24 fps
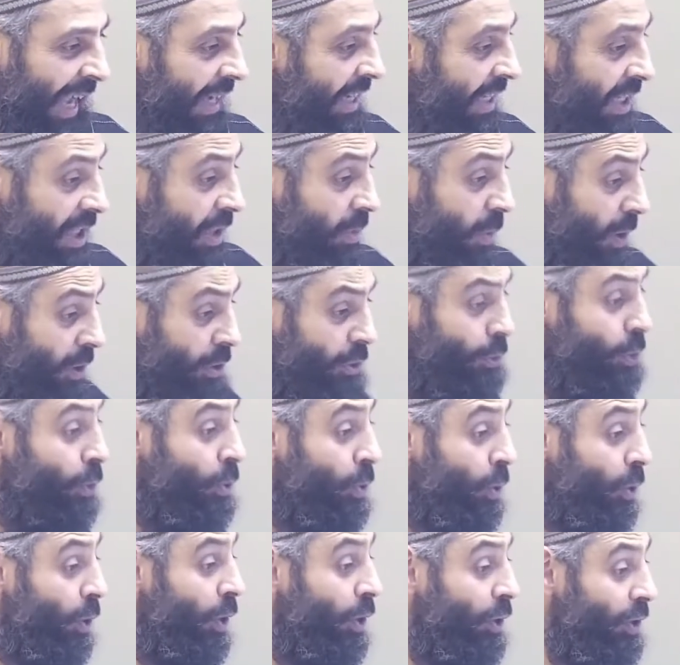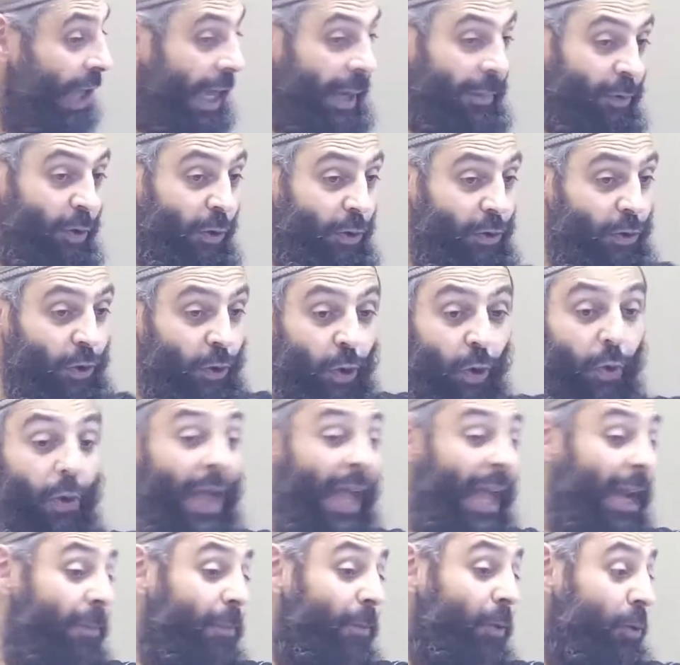And he wants to do good. I'm going to
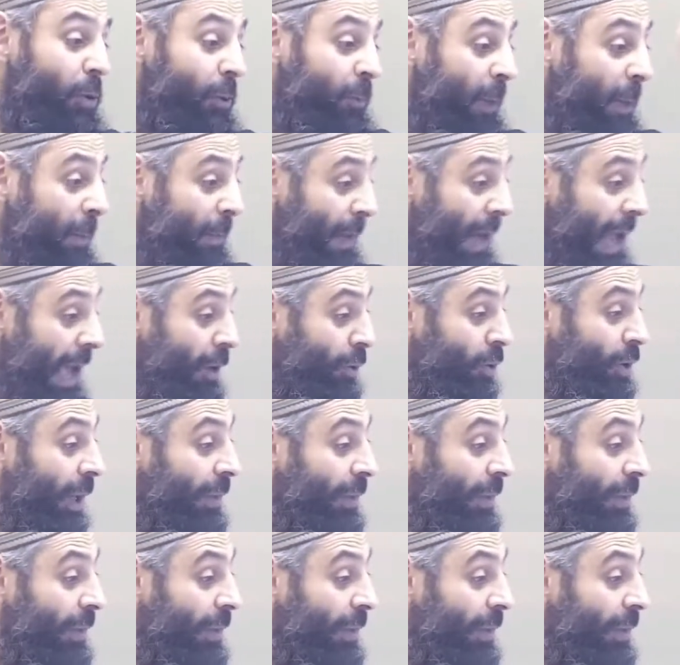go help those people